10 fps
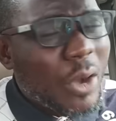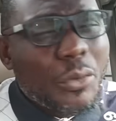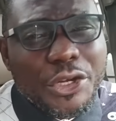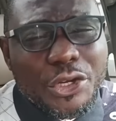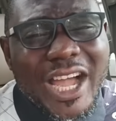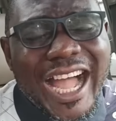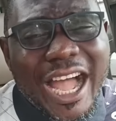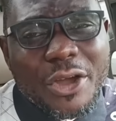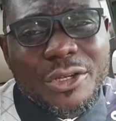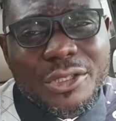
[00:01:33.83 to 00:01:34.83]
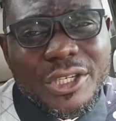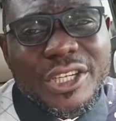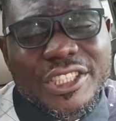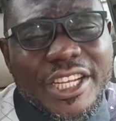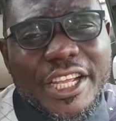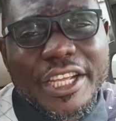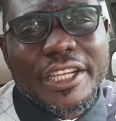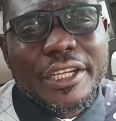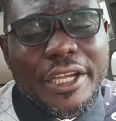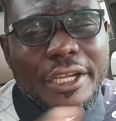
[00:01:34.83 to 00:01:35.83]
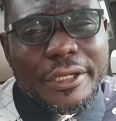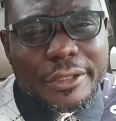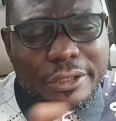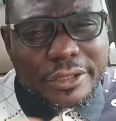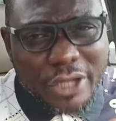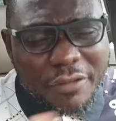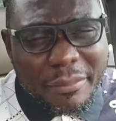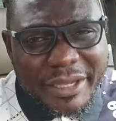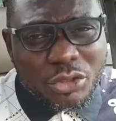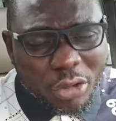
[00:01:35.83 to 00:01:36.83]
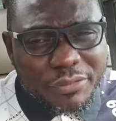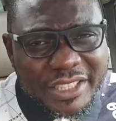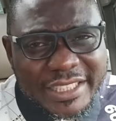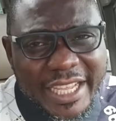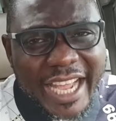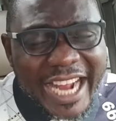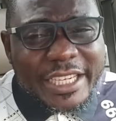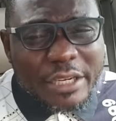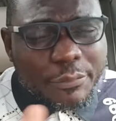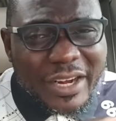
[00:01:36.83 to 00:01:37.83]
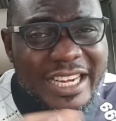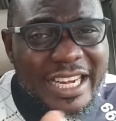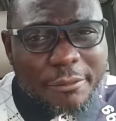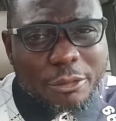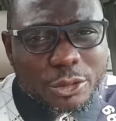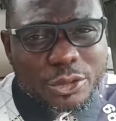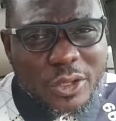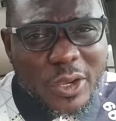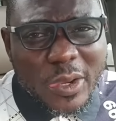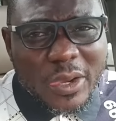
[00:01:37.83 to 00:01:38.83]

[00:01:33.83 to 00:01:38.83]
and we knew how the government of the day at different levels